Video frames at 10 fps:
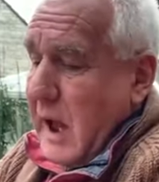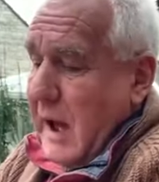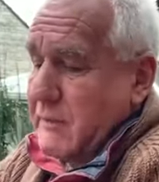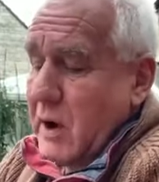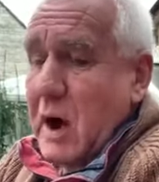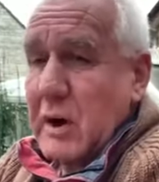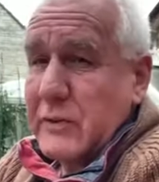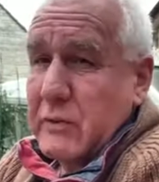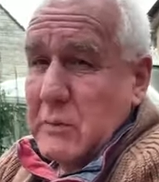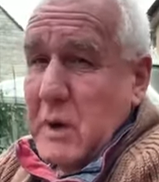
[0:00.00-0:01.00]
have not asked
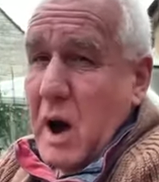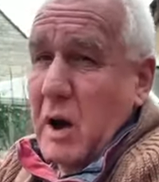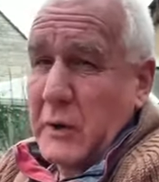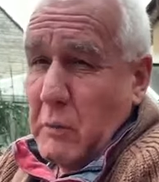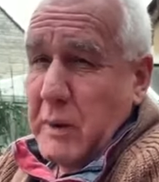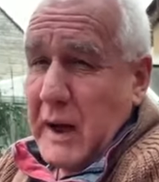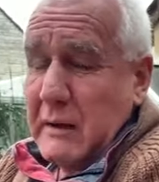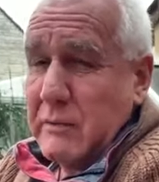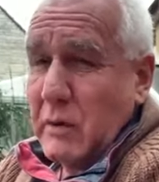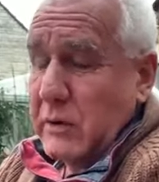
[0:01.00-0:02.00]
for them, are paying
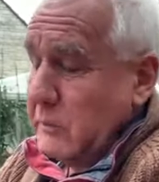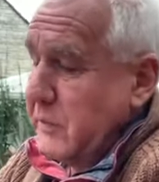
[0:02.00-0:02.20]
for them.